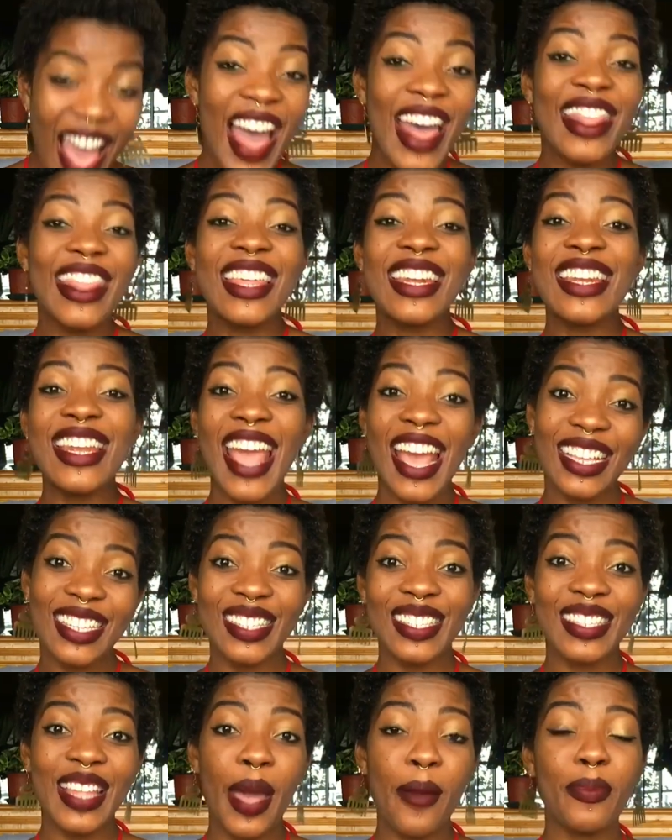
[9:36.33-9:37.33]
The next
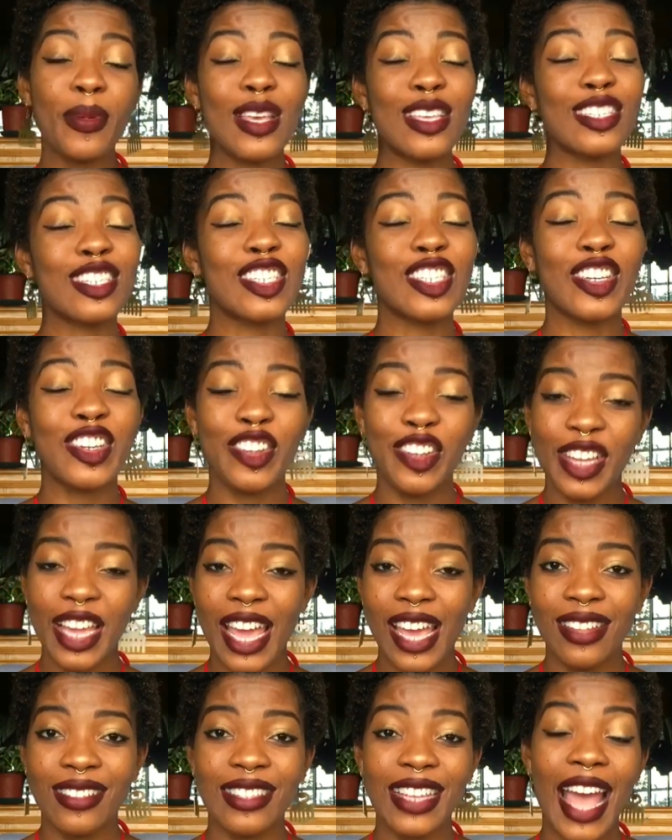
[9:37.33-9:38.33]
step is to
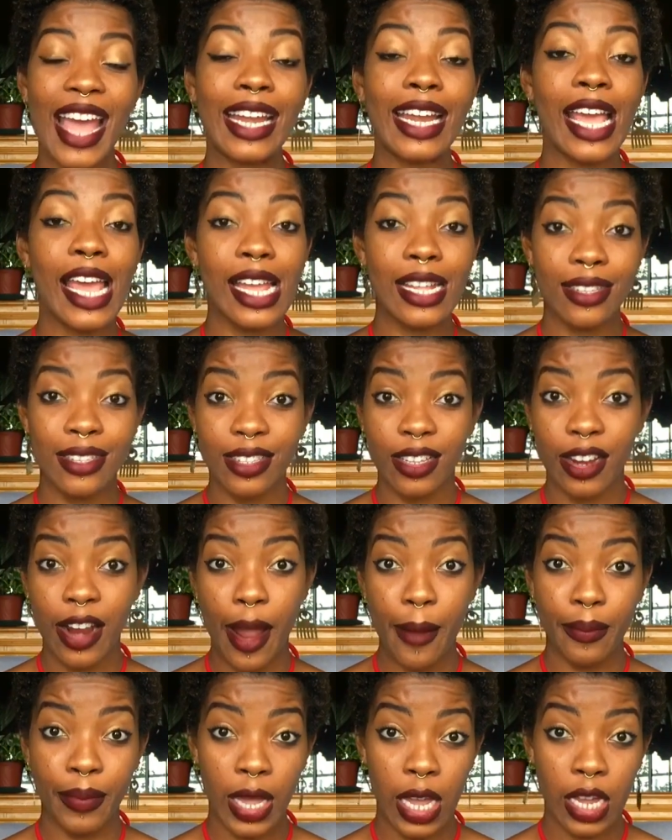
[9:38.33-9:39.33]
create an
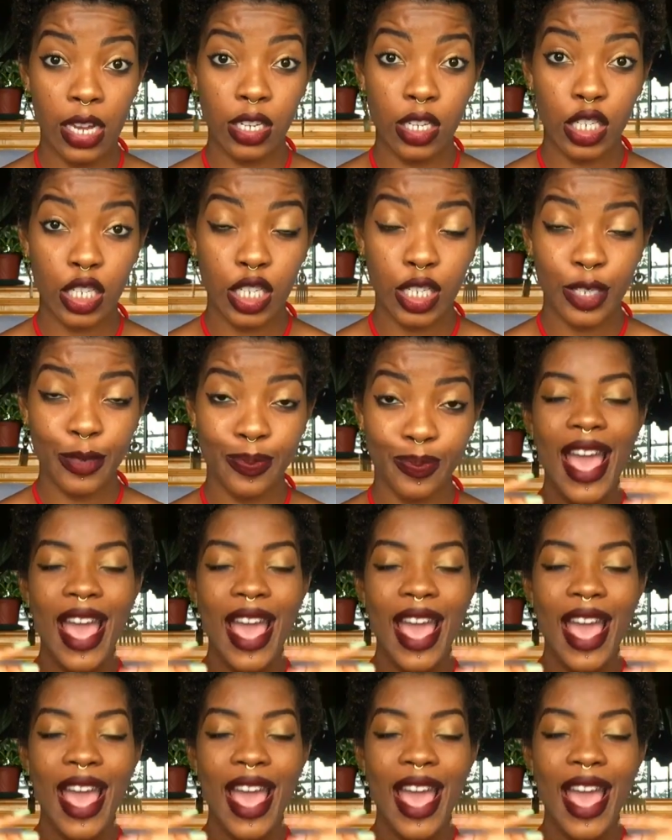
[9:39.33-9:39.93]
Instagram page.